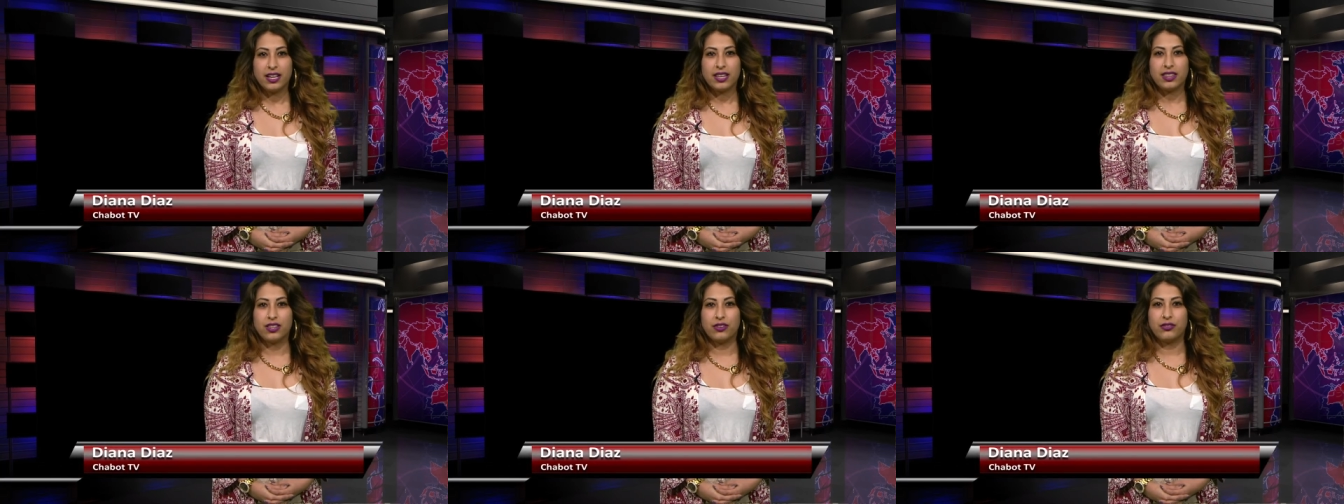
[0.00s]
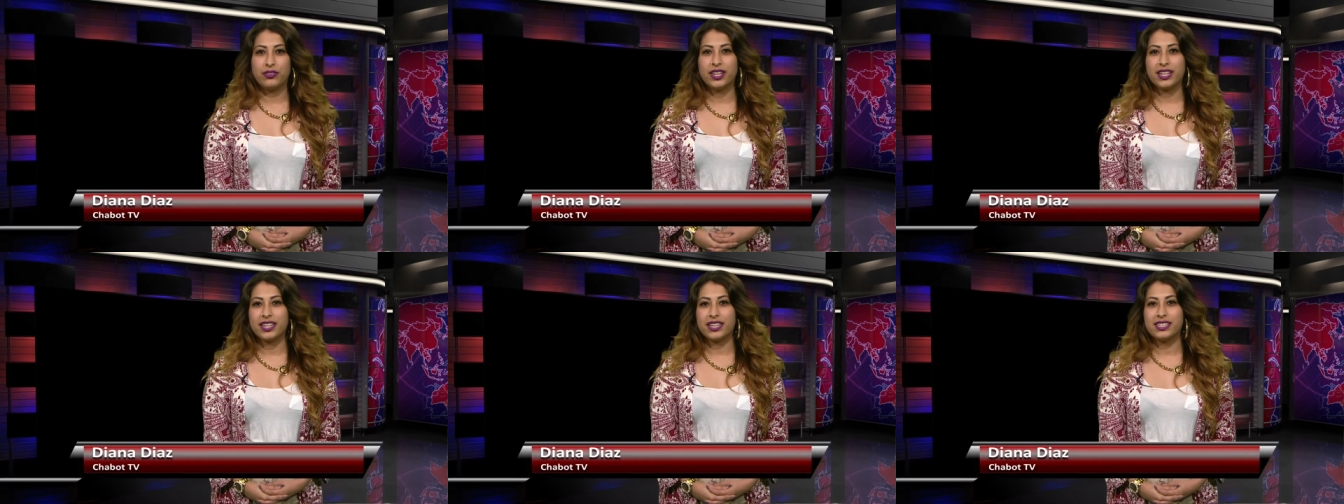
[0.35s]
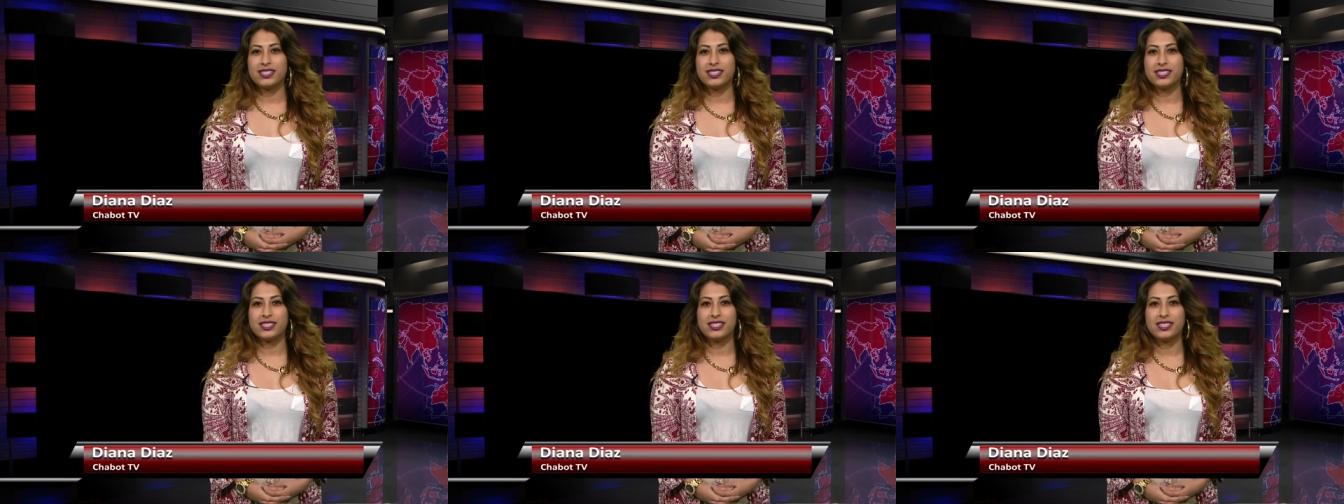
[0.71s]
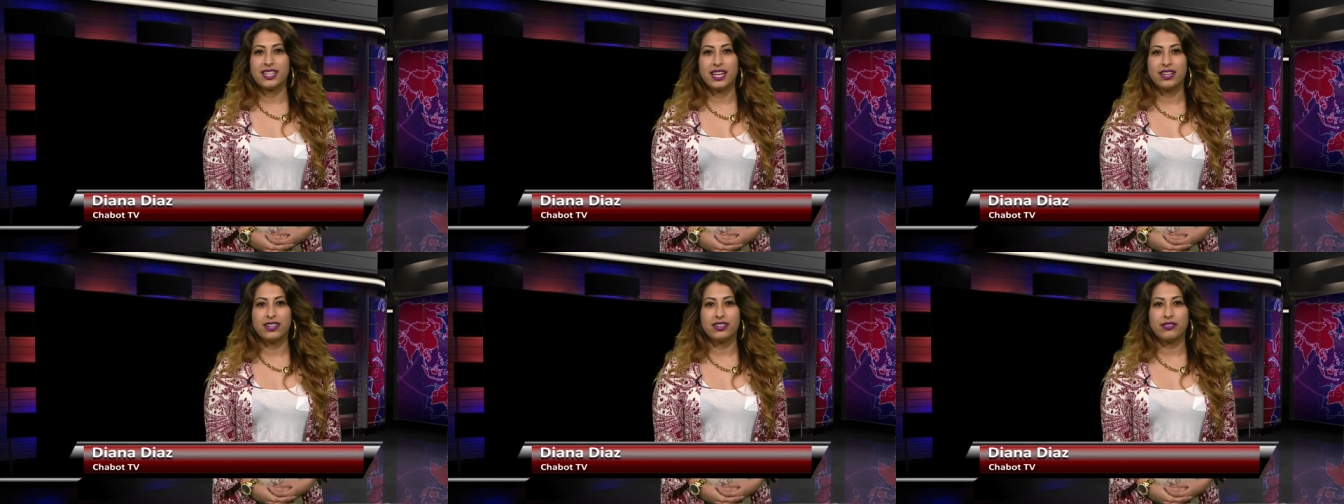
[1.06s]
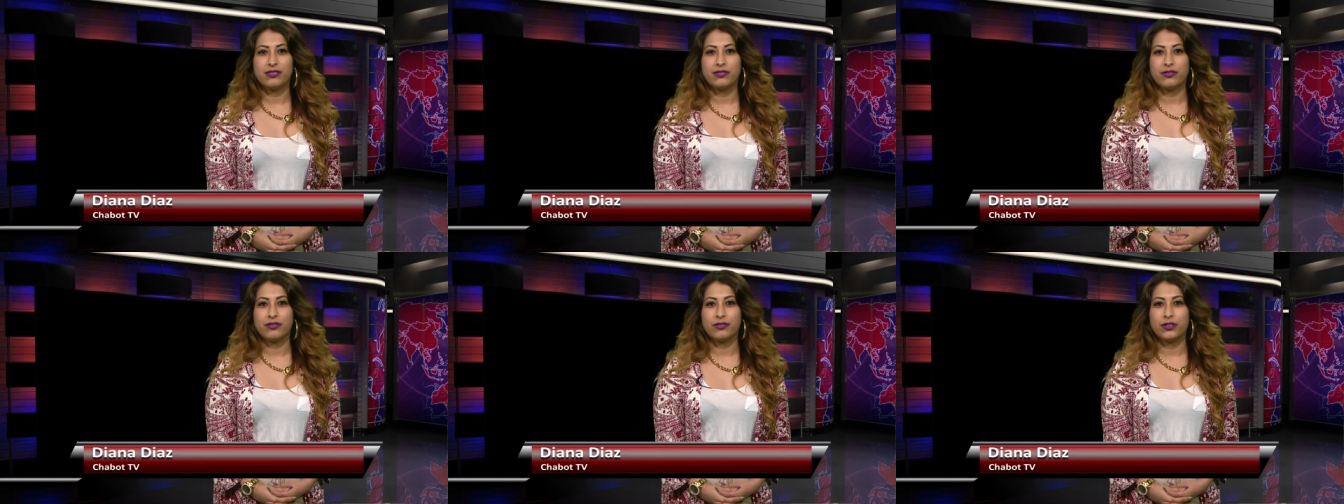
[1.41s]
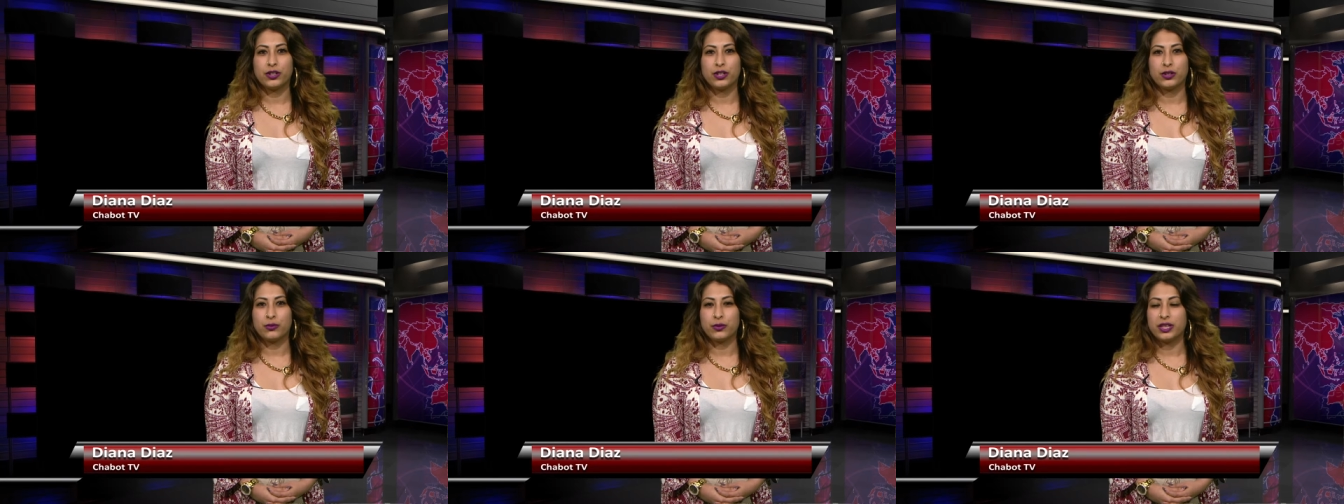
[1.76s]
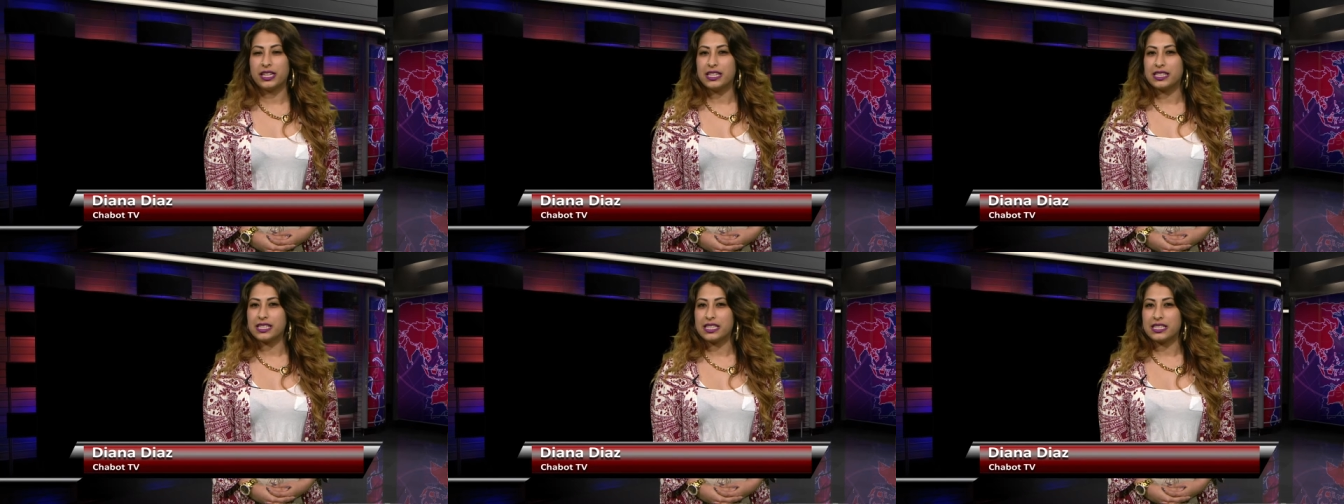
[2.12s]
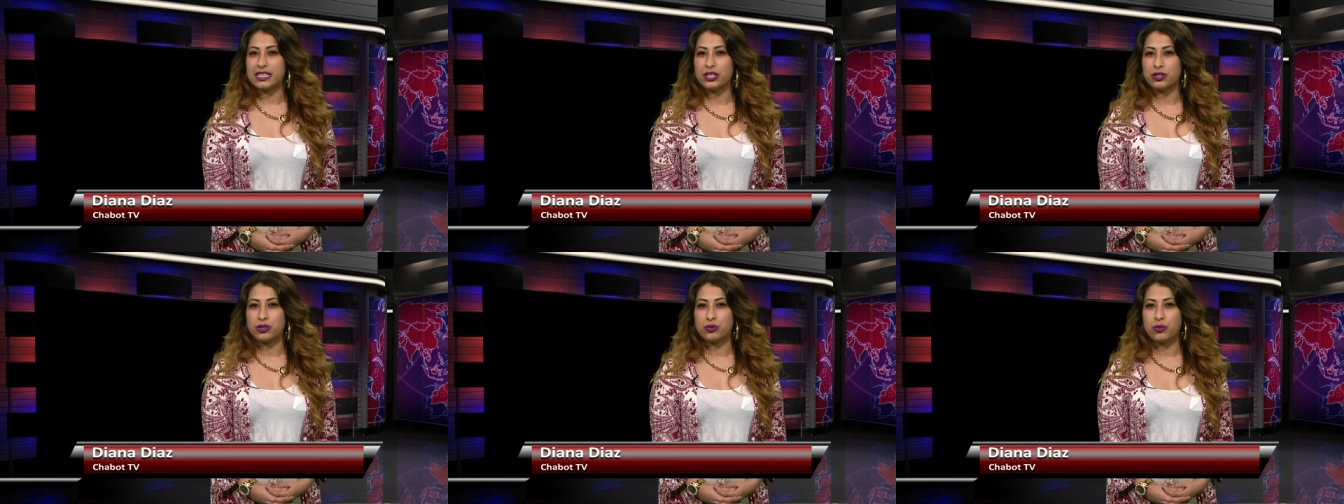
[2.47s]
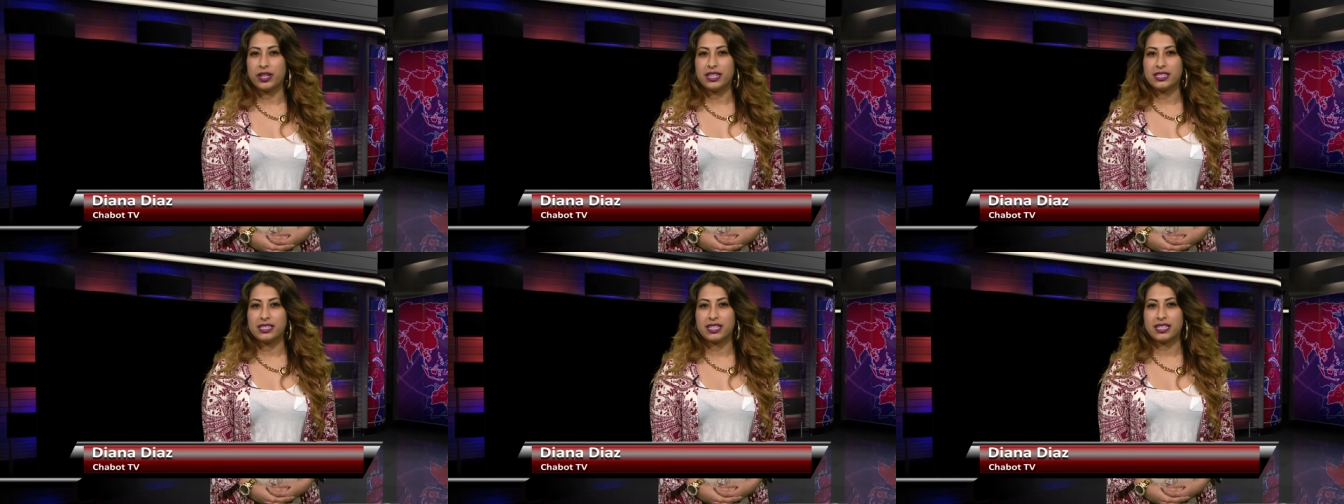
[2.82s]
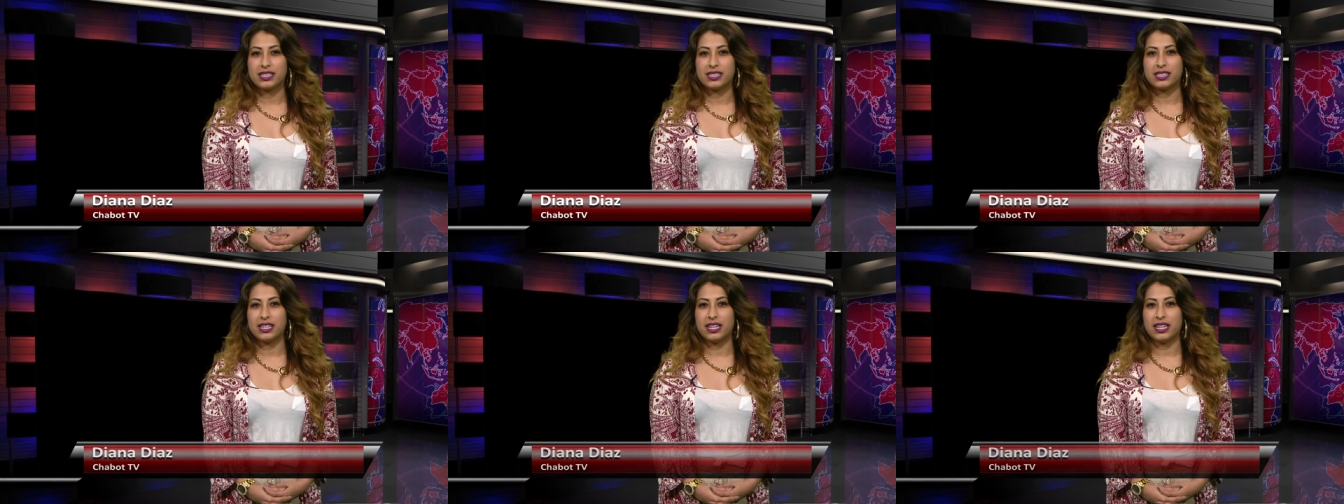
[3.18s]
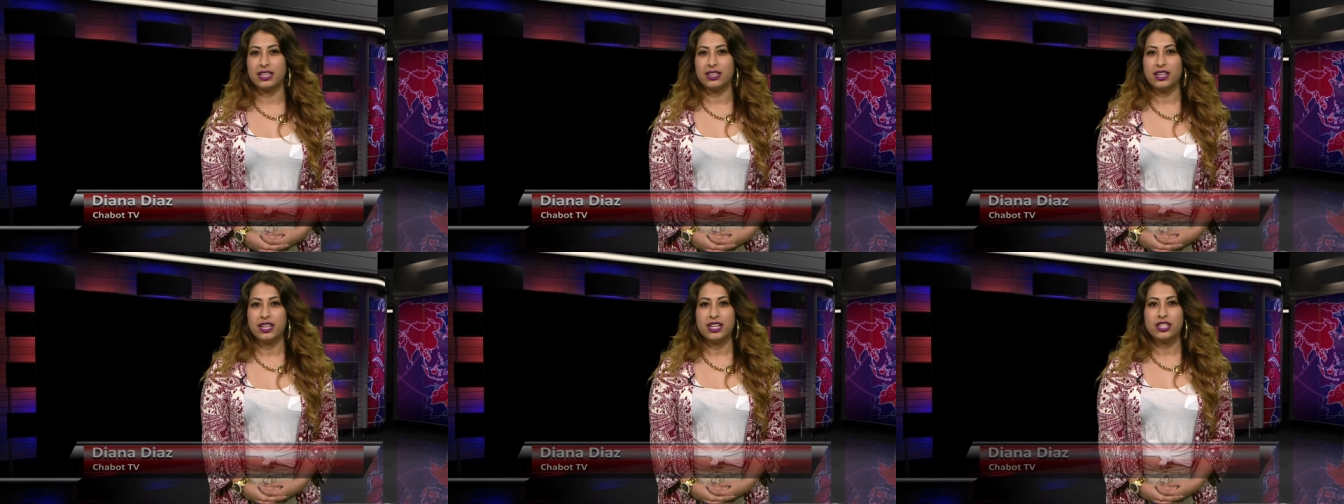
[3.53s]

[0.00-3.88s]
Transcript: The flick isn't set for release until 2016.